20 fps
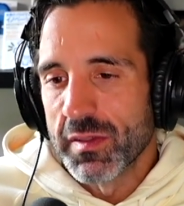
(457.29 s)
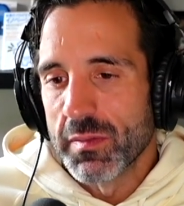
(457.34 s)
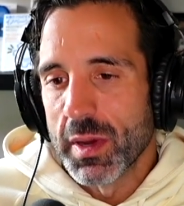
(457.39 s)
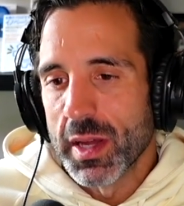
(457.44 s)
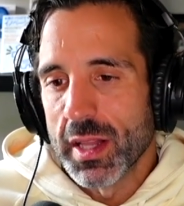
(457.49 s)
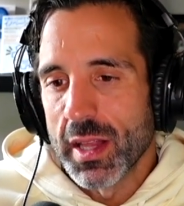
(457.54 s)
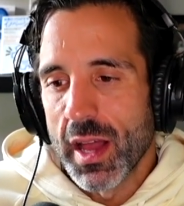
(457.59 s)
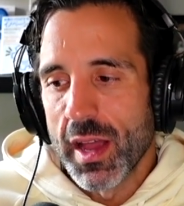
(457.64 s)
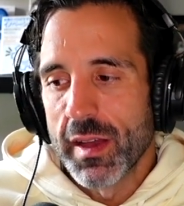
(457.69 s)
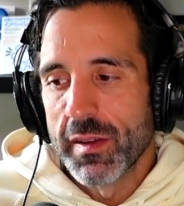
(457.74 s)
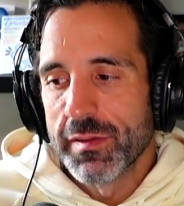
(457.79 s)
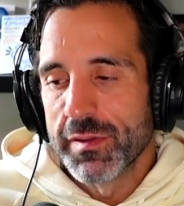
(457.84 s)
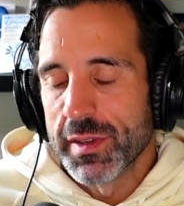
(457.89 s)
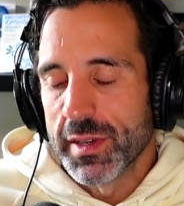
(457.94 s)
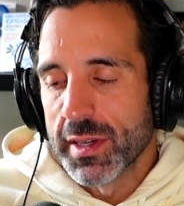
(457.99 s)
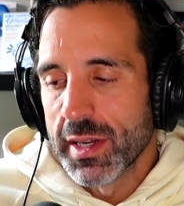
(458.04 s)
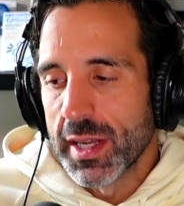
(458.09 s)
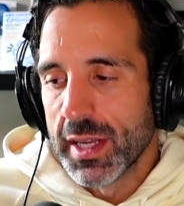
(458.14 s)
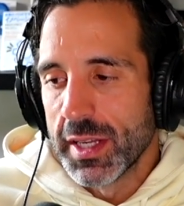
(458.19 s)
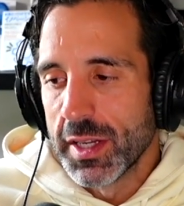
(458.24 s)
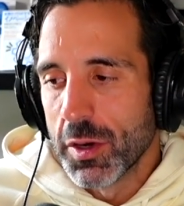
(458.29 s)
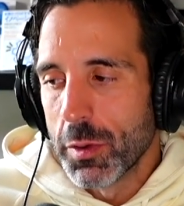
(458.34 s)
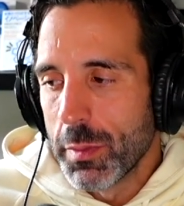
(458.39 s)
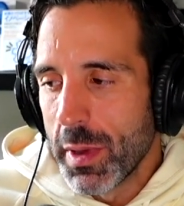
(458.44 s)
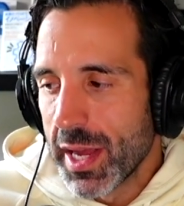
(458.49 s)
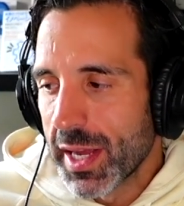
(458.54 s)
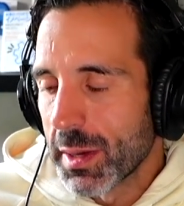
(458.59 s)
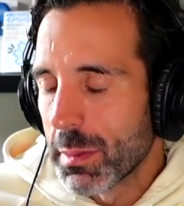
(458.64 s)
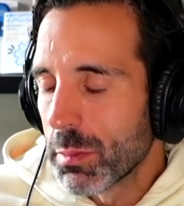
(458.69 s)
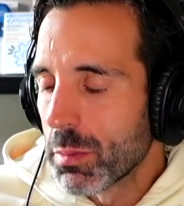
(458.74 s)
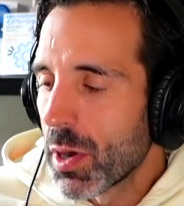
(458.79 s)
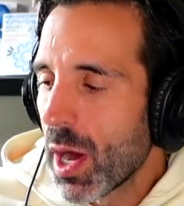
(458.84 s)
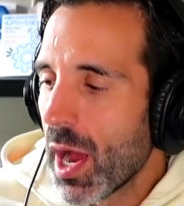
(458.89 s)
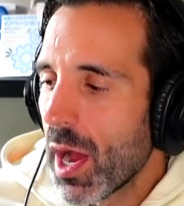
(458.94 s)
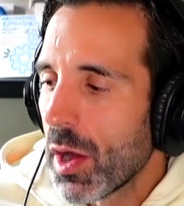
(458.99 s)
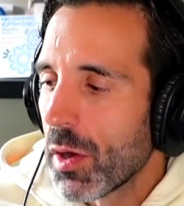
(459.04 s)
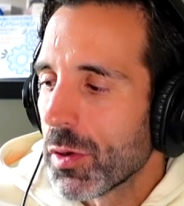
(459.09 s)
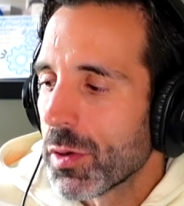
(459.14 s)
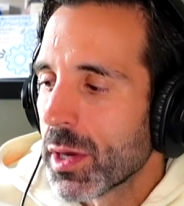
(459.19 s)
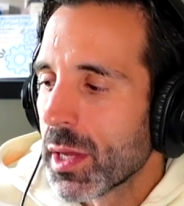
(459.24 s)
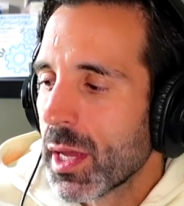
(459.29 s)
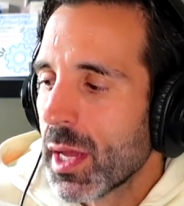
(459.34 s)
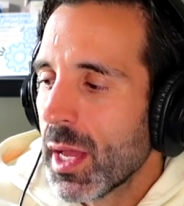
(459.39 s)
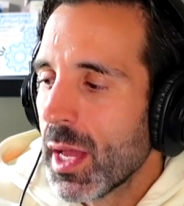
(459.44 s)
my life and, you know, make him proud.